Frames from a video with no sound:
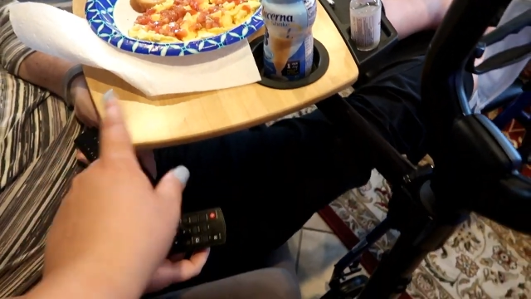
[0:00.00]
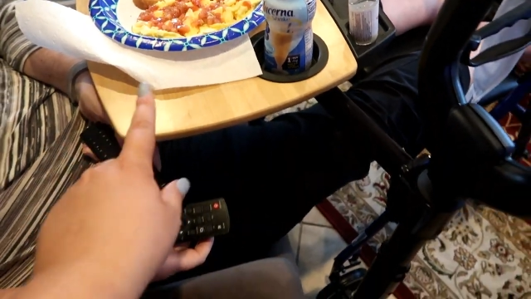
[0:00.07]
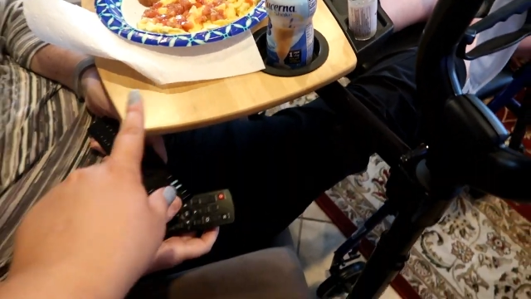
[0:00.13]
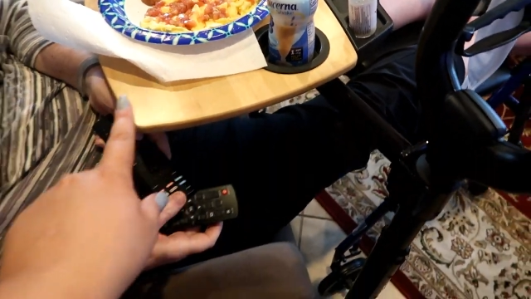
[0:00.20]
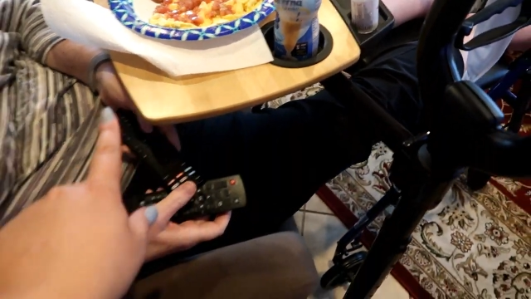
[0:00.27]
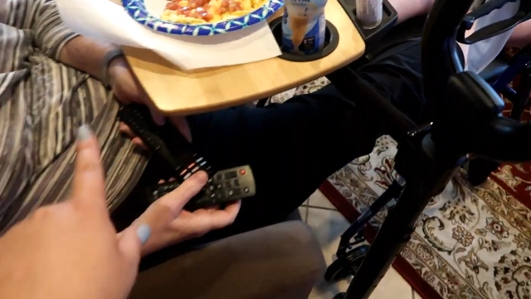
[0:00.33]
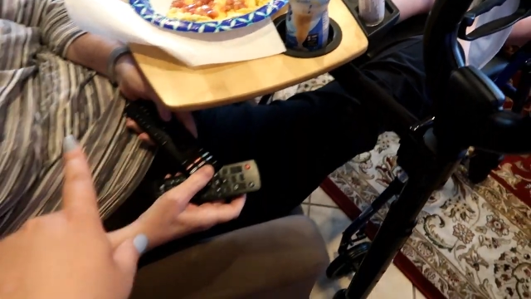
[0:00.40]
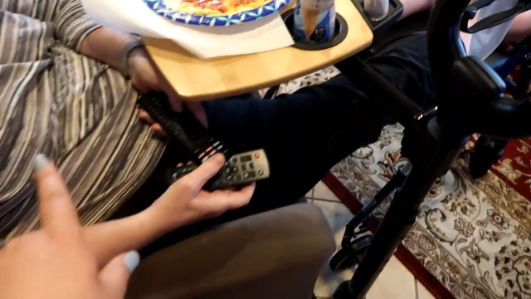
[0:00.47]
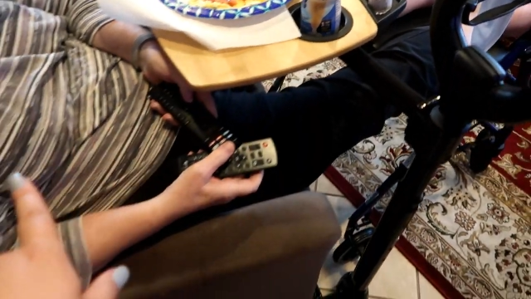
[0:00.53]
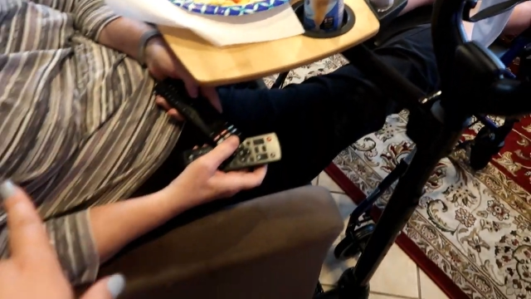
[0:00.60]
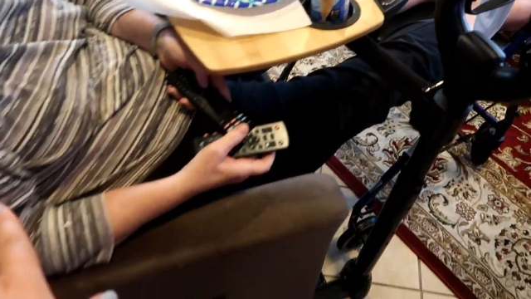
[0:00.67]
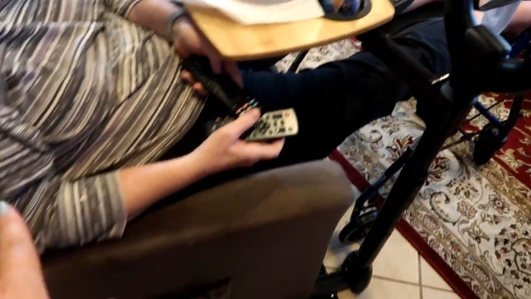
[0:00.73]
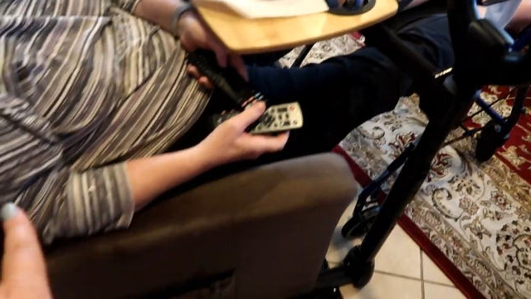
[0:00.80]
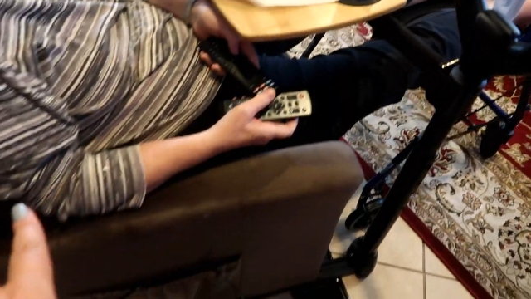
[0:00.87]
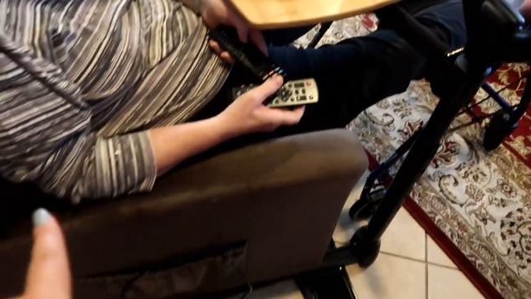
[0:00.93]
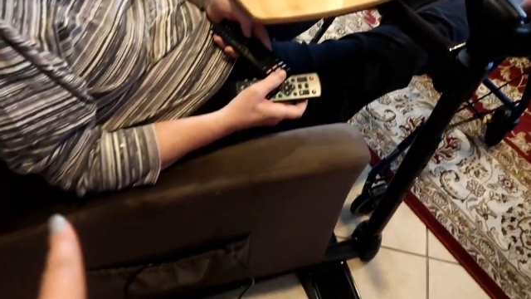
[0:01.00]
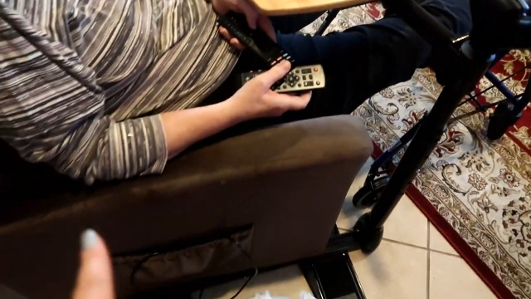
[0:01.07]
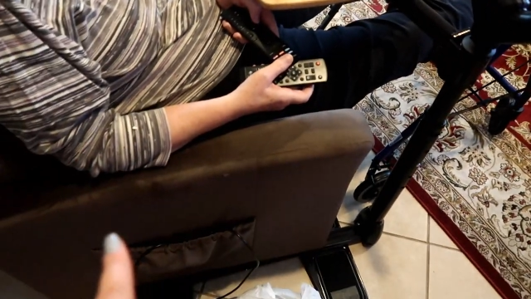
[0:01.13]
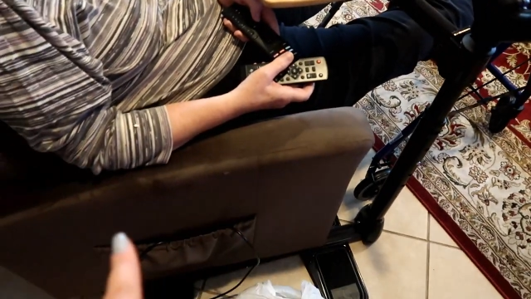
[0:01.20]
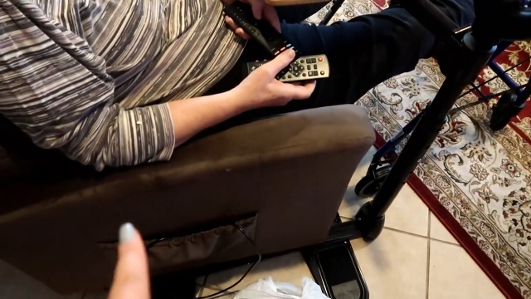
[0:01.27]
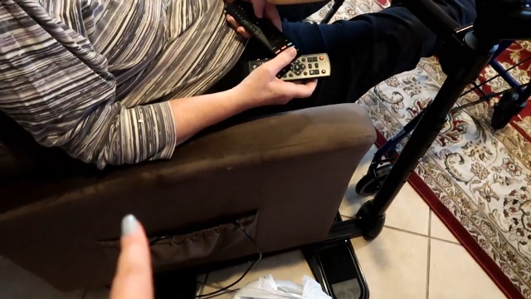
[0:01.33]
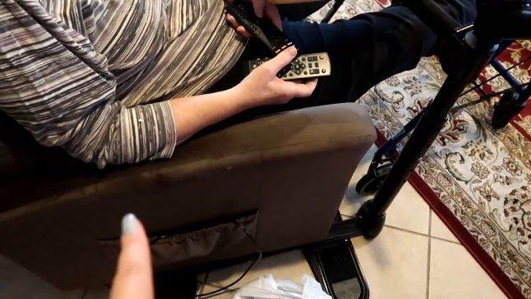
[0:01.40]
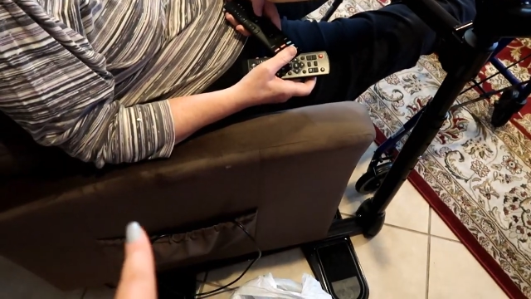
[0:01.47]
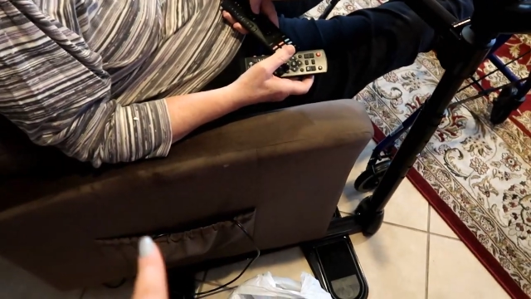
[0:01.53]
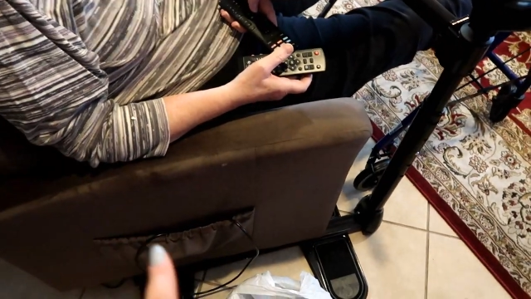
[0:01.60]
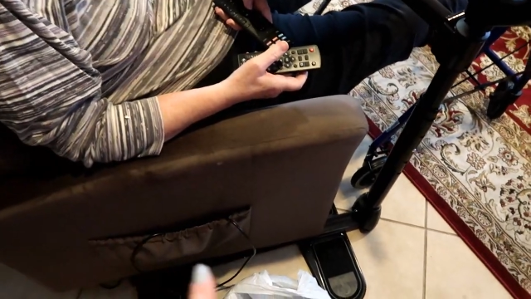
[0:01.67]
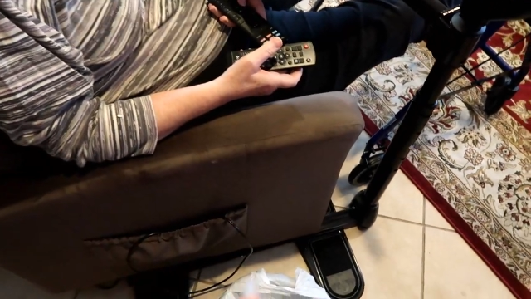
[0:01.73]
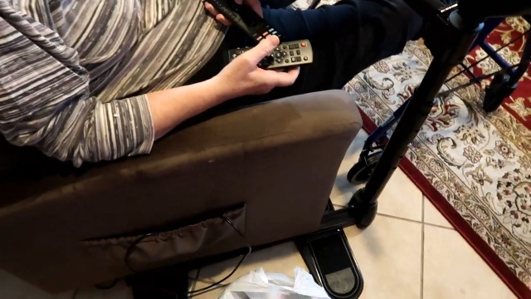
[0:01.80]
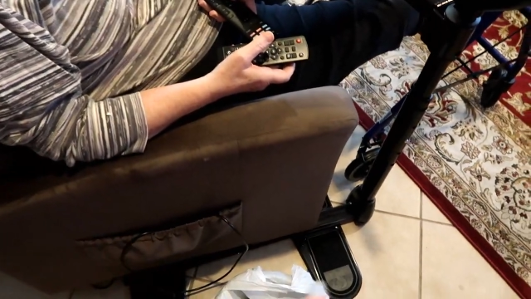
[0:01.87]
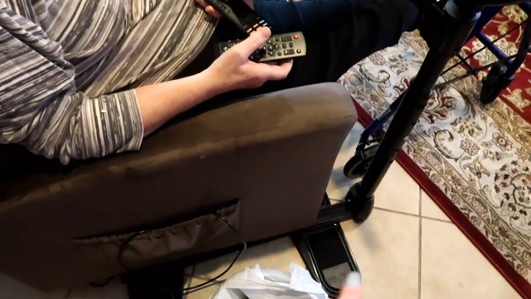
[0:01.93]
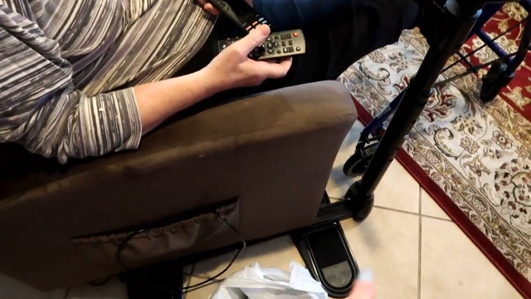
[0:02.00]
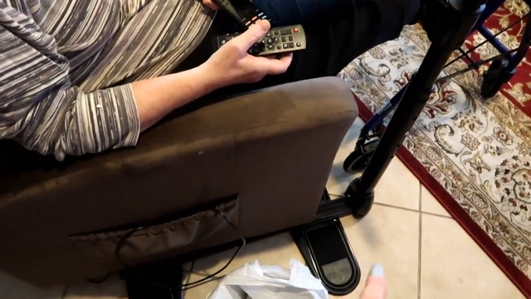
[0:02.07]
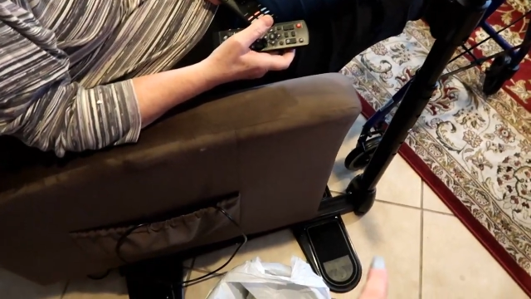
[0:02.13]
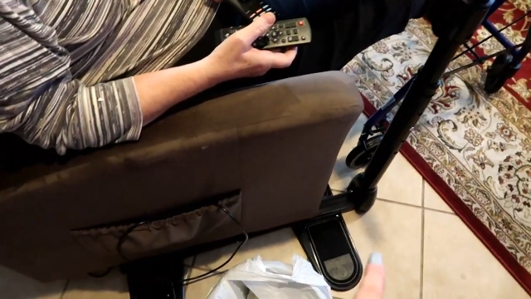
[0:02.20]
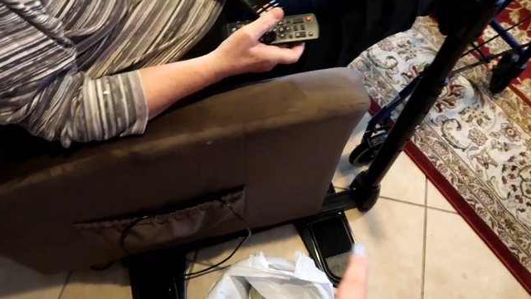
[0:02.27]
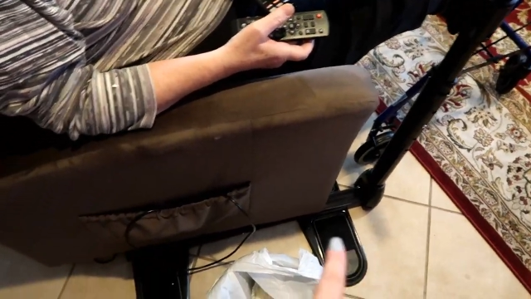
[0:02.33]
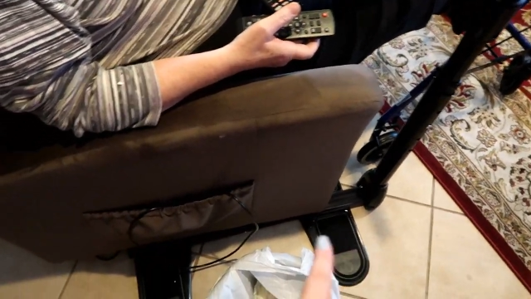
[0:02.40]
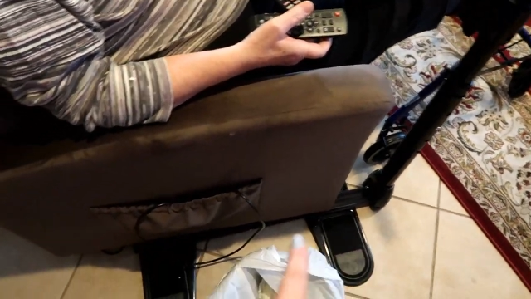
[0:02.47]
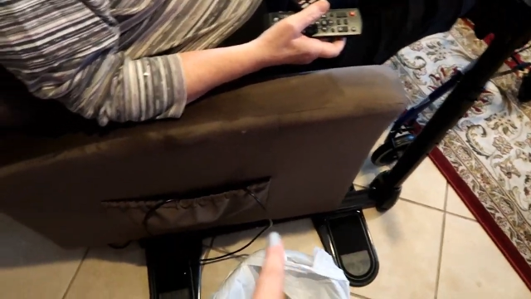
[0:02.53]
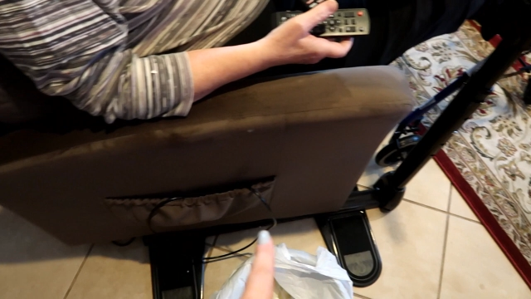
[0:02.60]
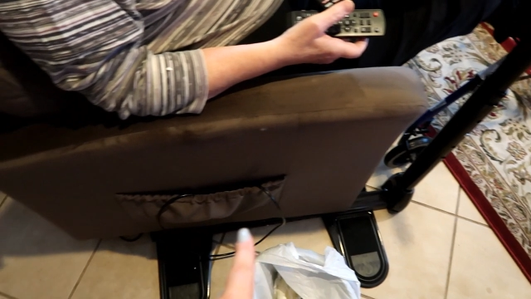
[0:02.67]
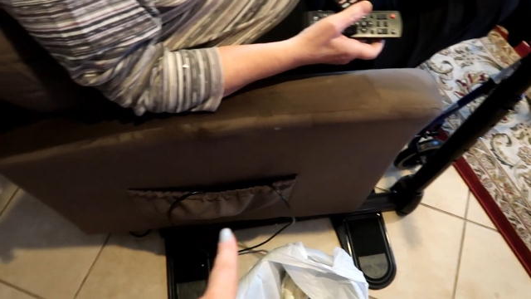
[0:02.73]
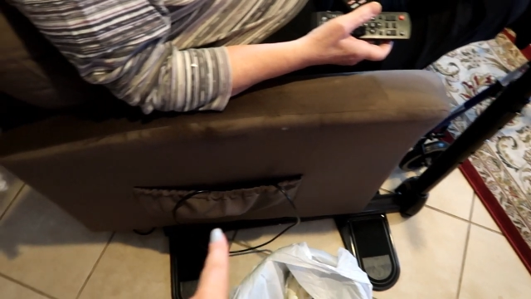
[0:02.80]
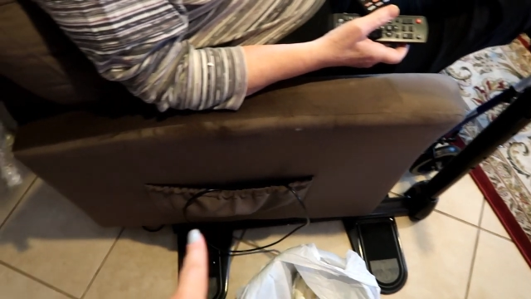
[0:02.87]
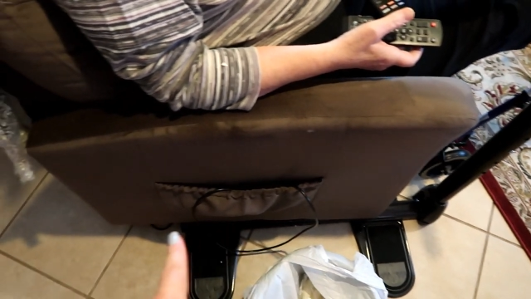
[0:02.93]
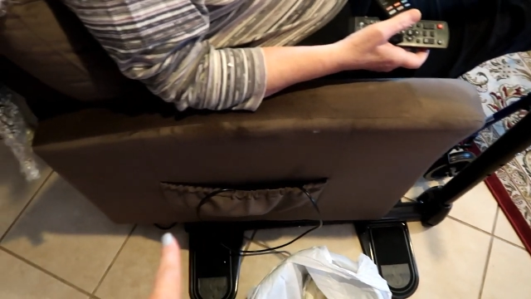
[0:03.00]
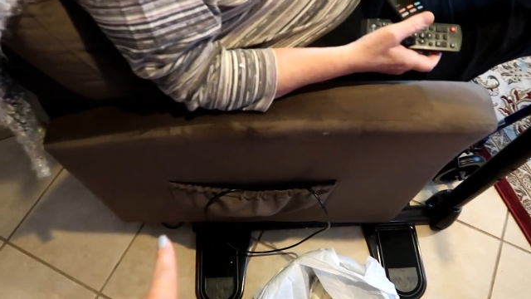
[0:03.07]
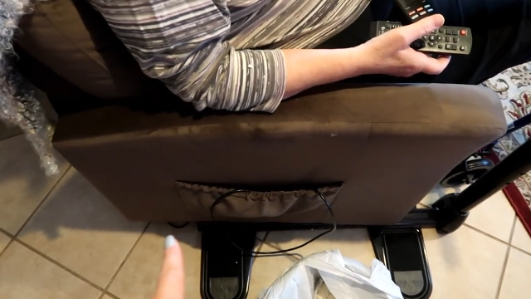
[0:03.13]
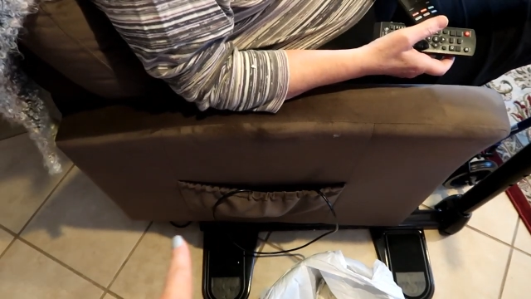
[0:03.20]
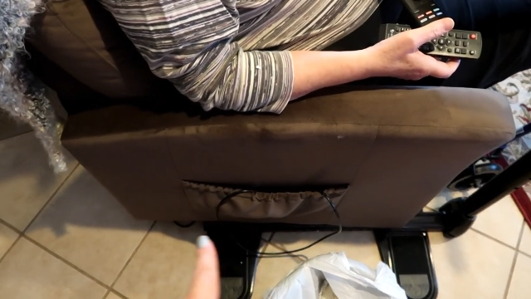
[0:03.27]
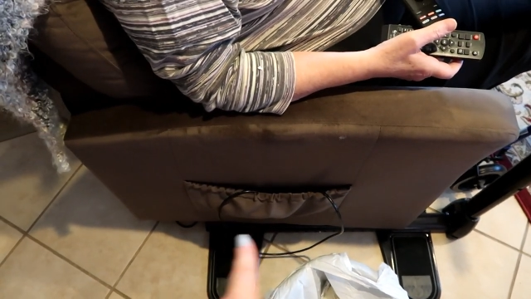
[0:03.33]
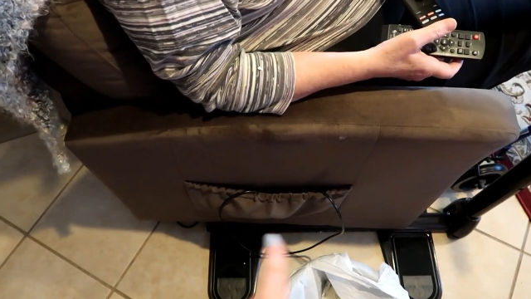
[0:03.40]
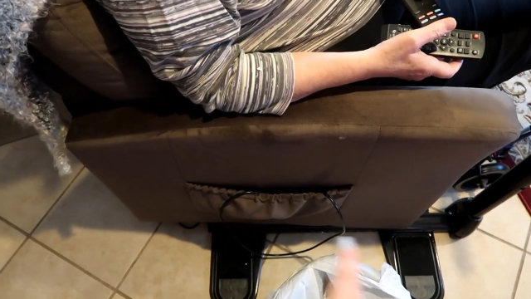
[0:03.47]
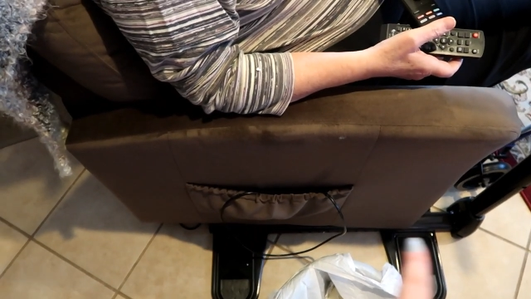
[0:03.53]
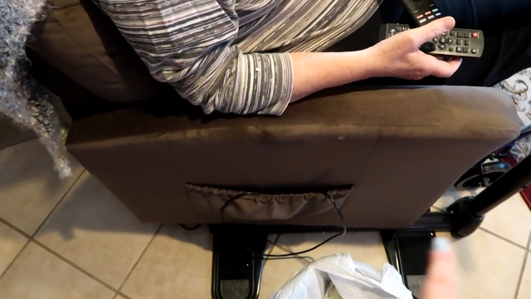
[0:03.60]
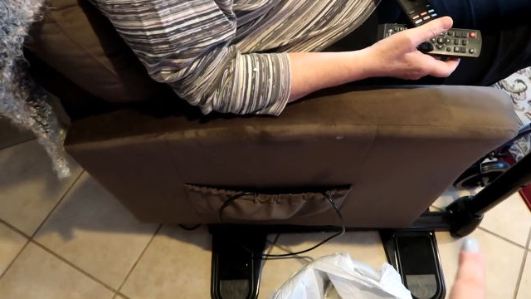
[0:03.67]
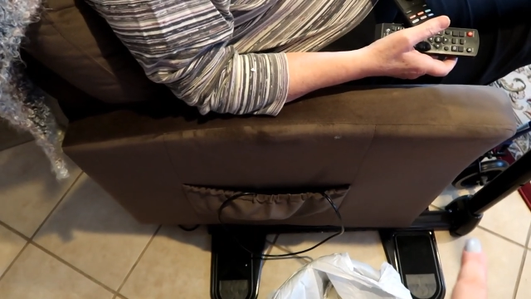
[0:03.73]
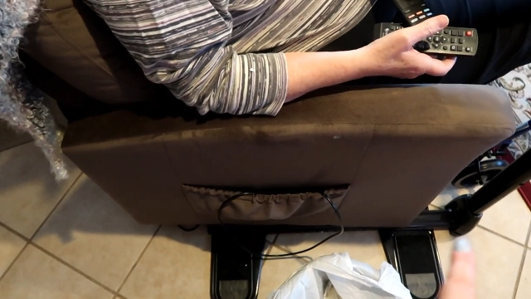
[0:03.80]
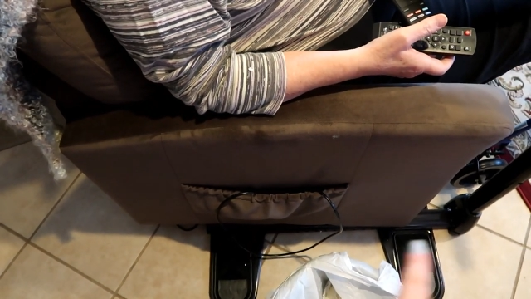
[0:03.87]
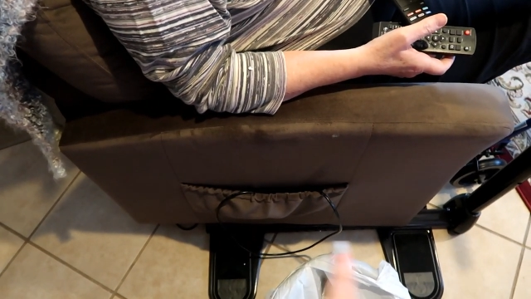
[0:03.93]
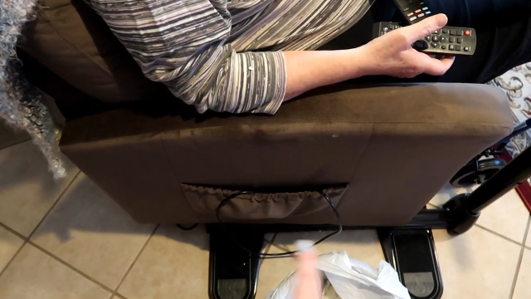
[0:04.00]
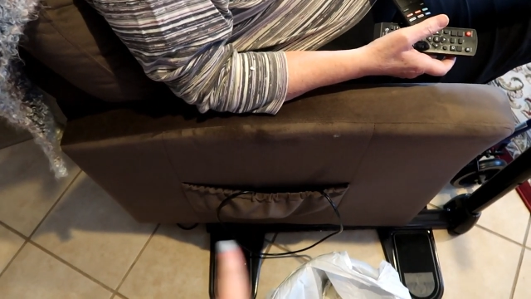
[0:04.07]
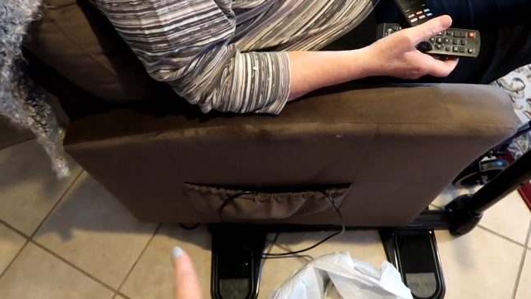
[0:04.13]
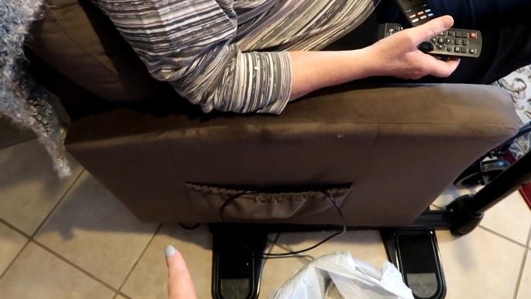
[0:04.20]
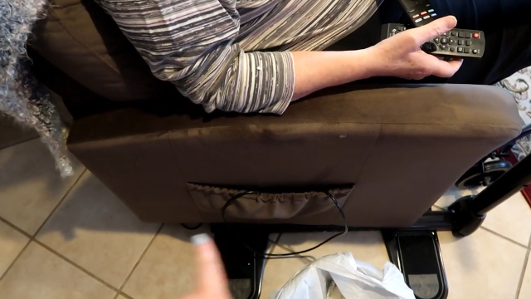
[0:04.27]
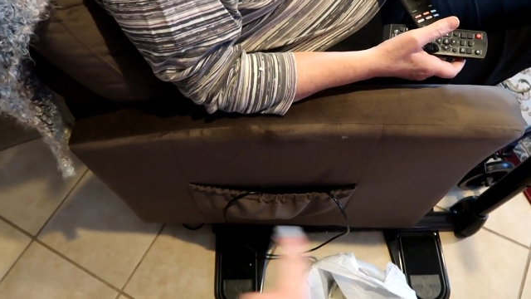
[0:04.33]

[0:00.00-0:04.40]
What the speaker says: No face is visible, so there are no lips to read.